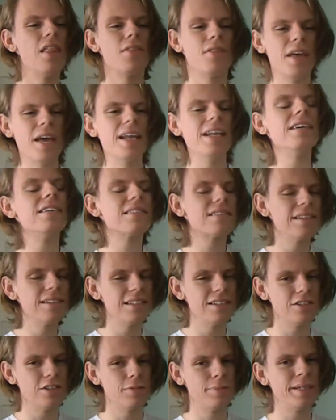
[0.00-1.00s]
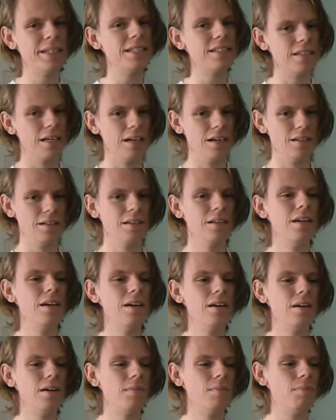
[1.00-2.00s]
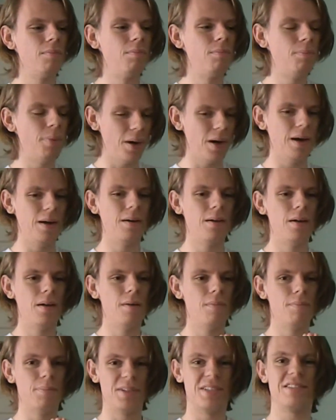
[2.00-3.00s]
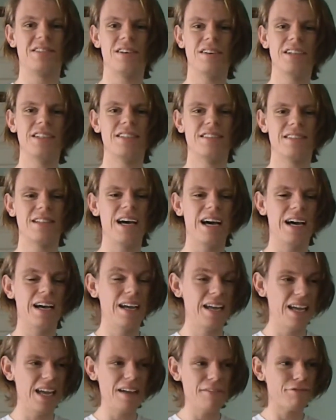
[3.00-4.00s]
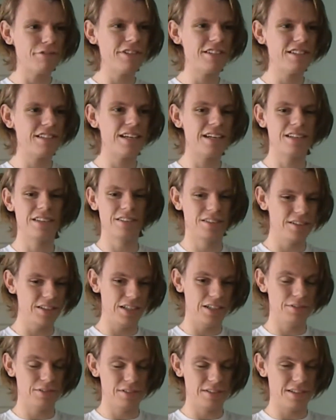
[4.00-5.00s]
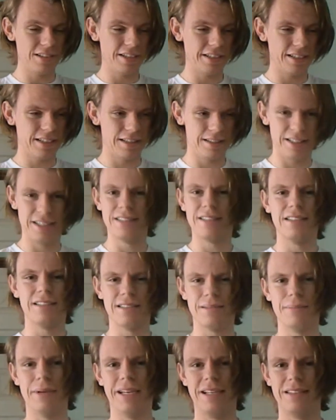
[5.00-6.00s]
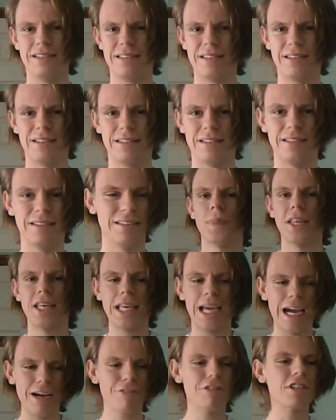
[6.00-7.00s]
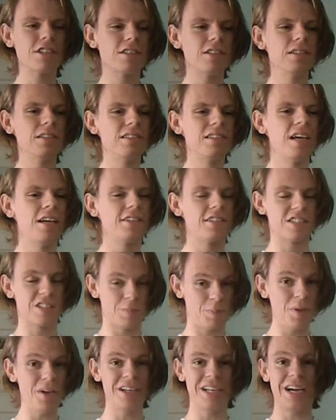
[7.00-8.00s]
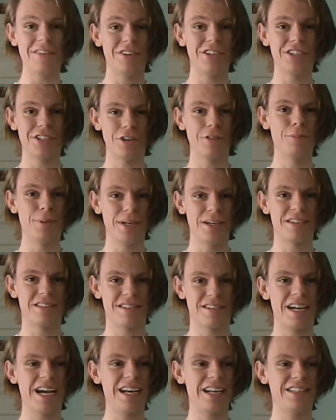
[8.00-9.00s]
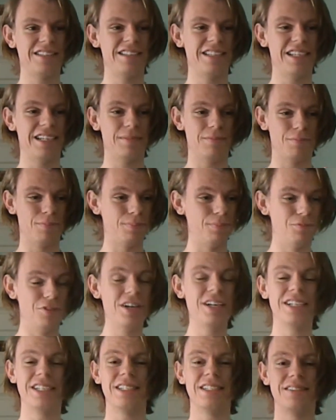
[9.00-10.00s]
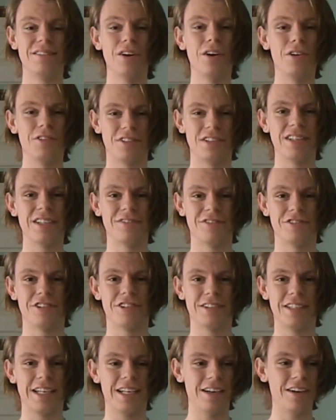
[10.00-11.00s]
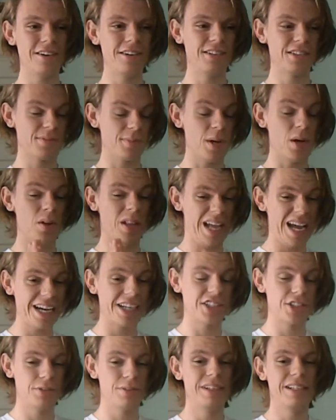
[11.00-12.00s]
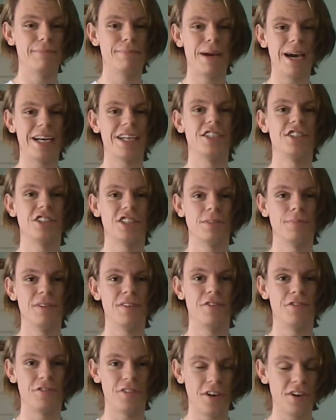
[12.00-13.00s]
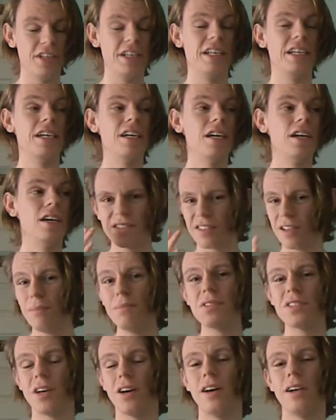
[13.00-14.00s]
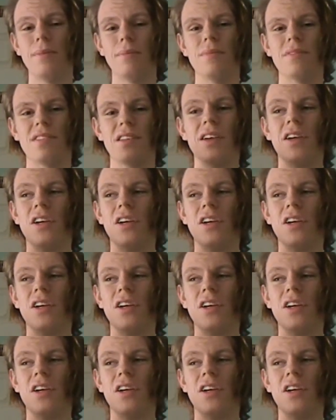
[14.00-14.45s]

then it's a little bit dull. But besides that, every second I was like, this is amazing. The characters, despite having no personality and really not delivering their lines well, actually manage to be funny. Sometimes